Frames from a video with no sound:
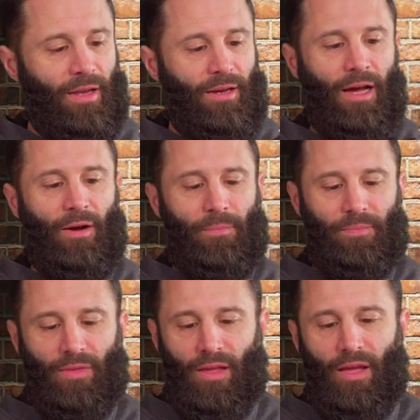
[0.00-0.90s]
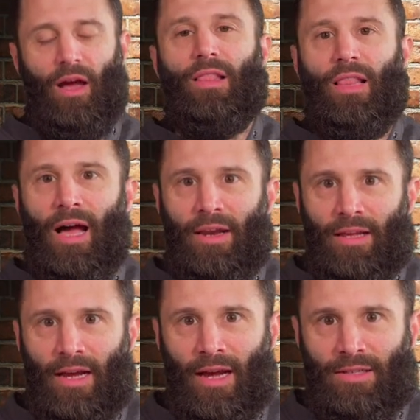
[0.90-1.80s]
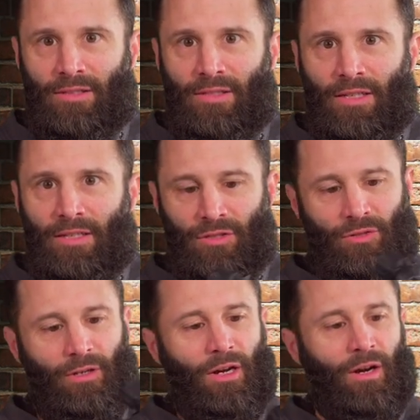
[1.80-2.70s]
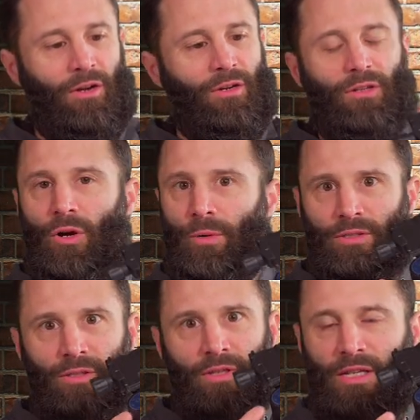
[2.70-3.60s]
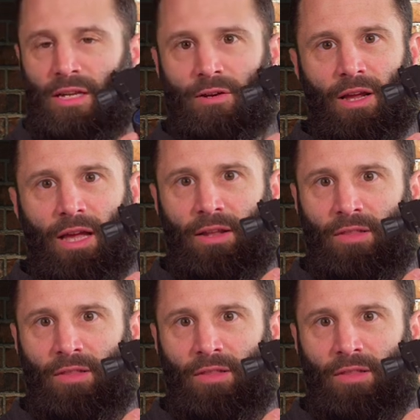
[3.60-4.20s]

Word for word: Now, a lot of guys in the industry are going to the gear head.